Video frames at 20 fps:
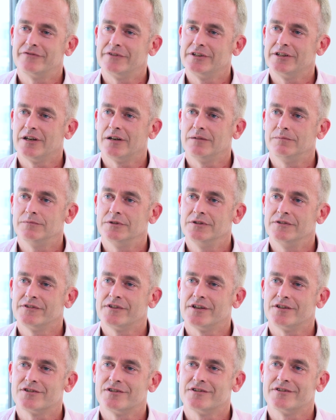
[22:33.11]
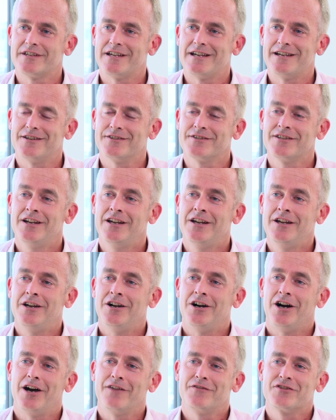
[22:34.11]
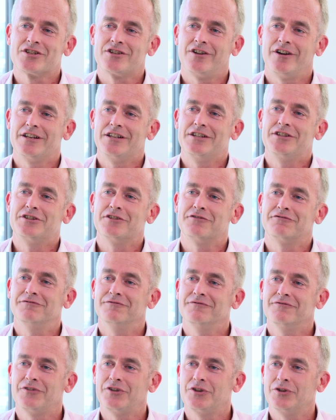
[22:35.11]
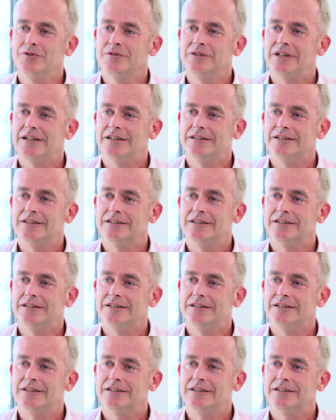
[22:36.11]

of incumbent such as ours. I have a slightly different view,